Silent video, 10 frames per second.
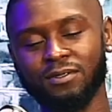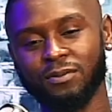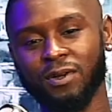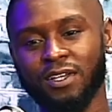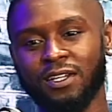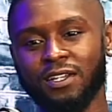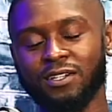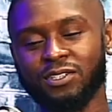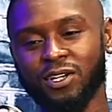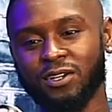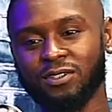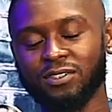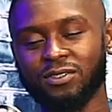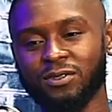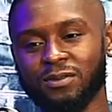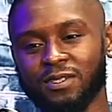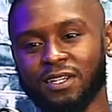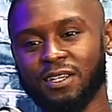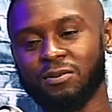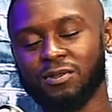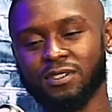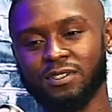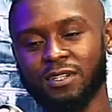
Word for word: working at a church you know what i'm saying he was